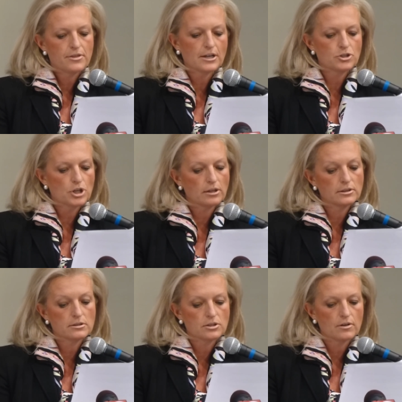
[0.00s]
that
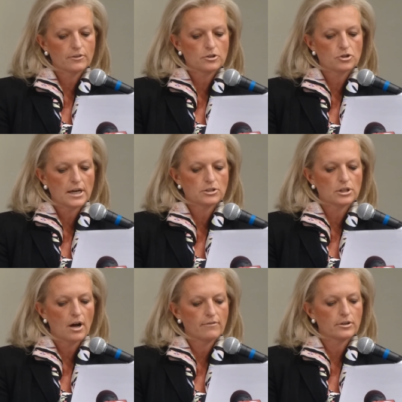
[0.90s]
Sheldon Silver tried
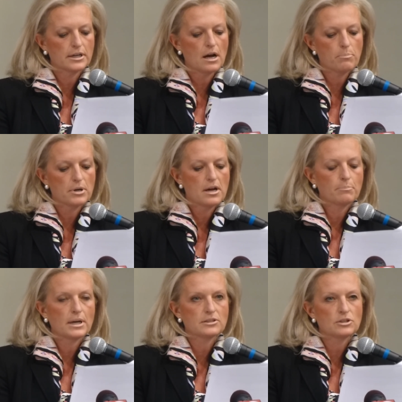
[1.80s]
to cover it
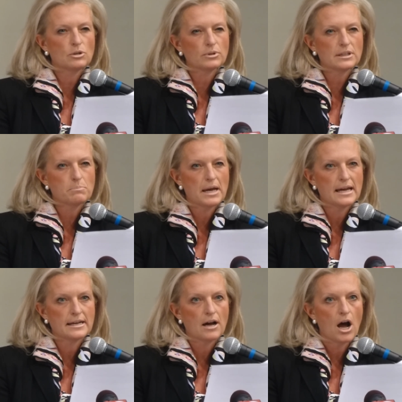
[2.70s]
up by secretly
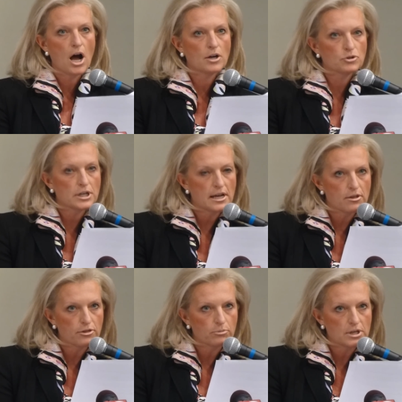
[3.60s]
paying
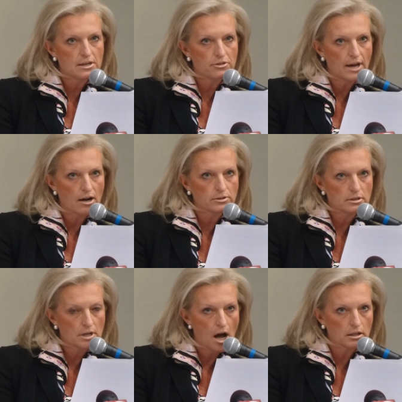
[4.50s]

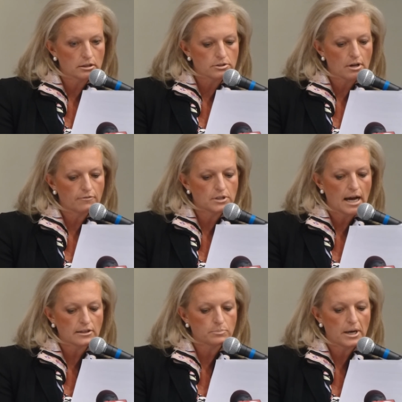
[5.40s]
$103,000 of
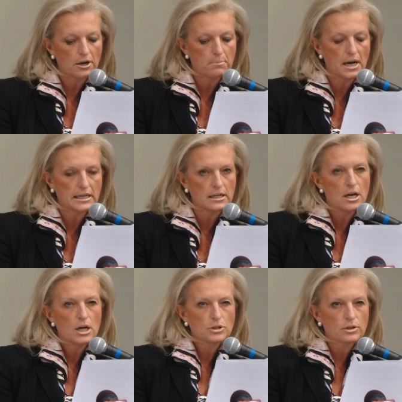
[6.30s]
taxpayer
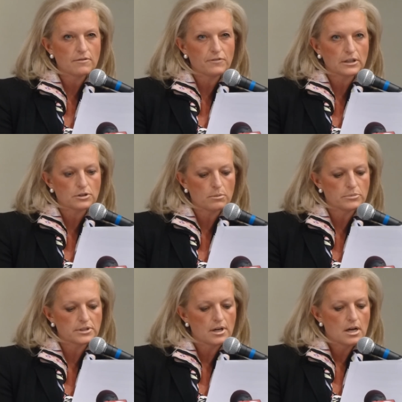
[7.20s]
money to the
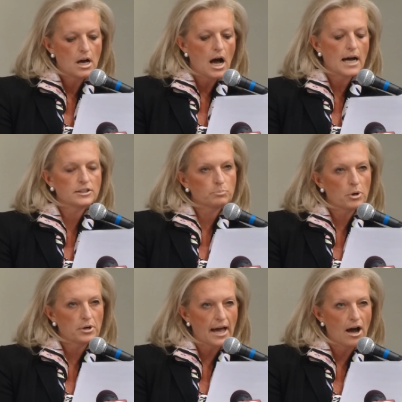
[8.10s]
victims, I
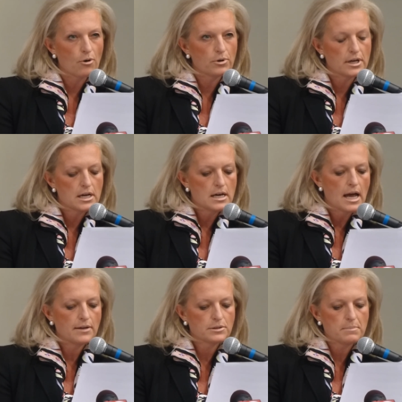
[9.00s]
spoke out
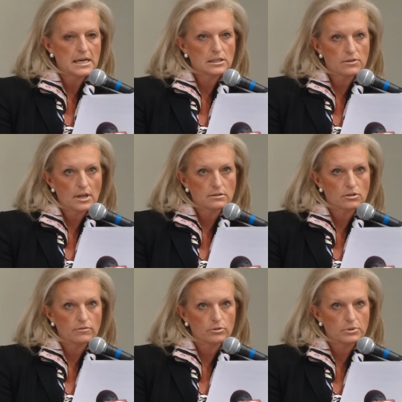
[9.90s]
and demanded that
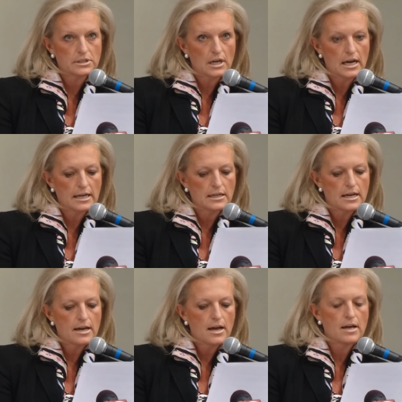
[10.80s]
Silver
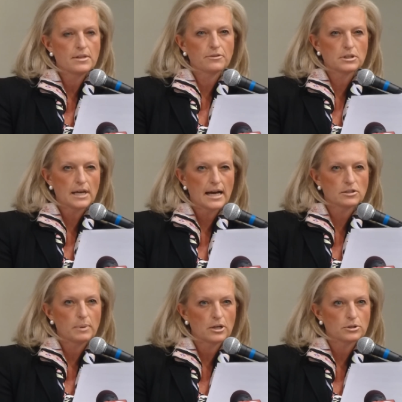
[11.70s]
resign and that the
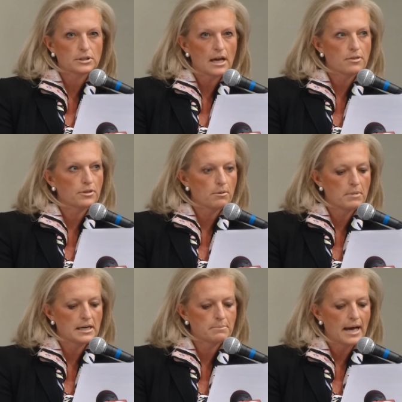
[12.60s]
taxpayers get
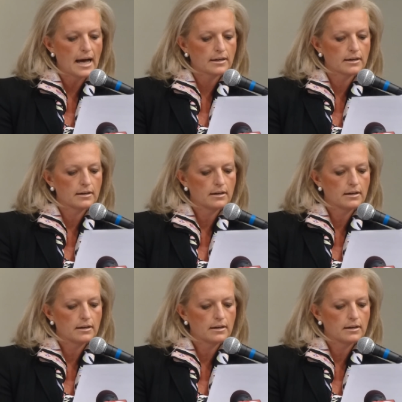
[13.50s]
their money back.